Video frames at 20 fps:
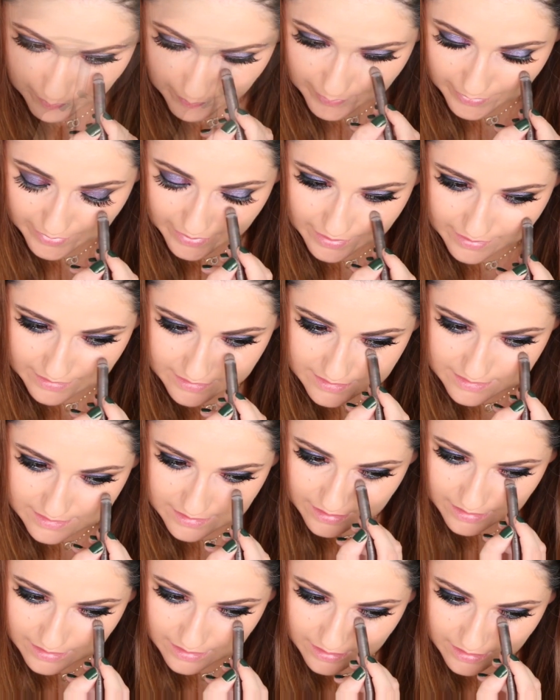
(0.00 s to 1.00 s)

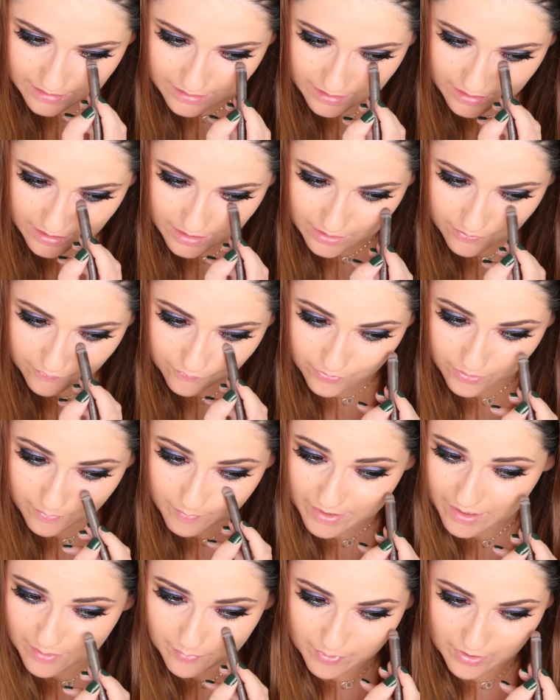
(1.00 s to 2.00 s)
But for a
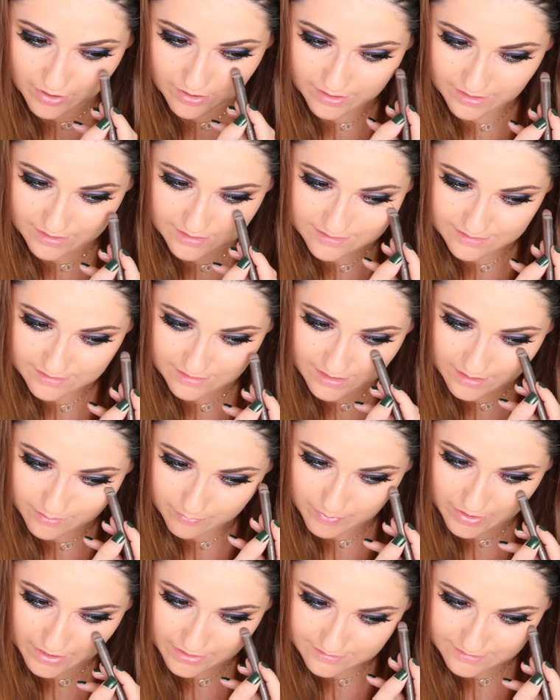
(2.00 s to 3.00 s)
makeup artist
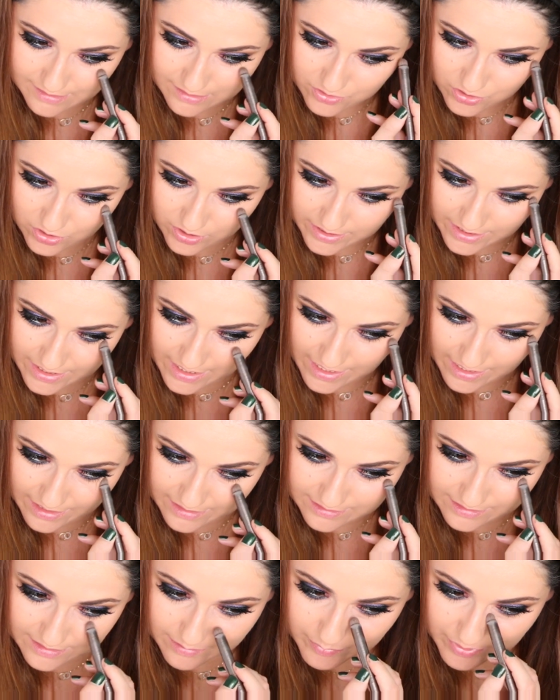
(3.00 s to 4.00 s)
like me, it's actually
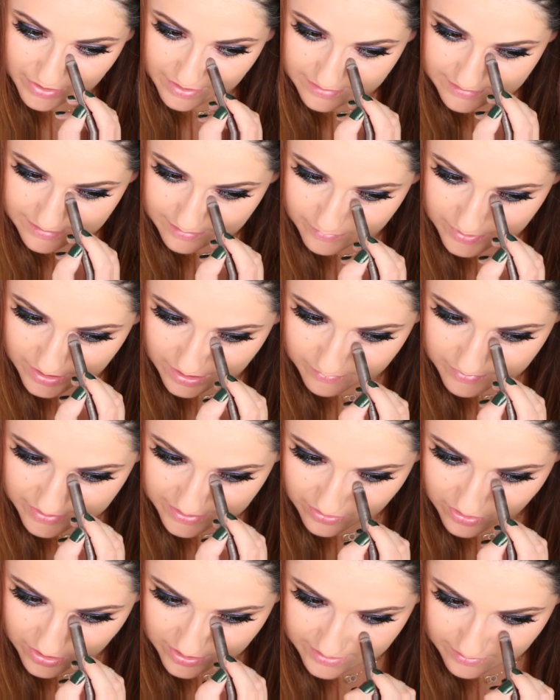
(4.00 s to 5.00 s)
handy because sometimes
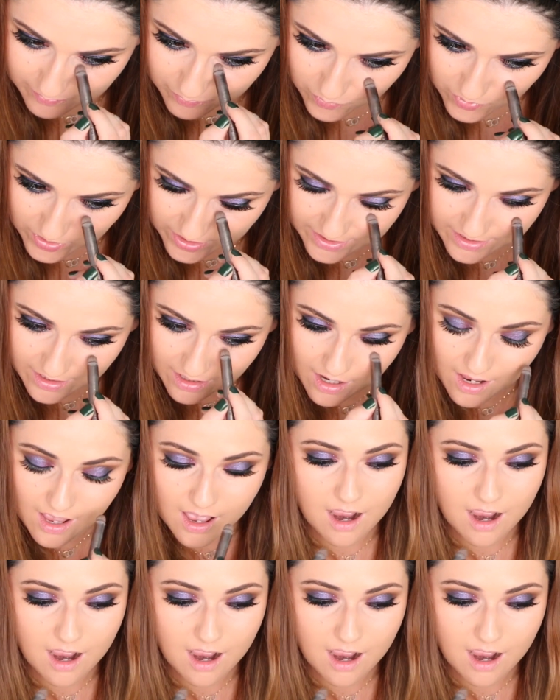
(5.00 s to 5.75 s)
there are some really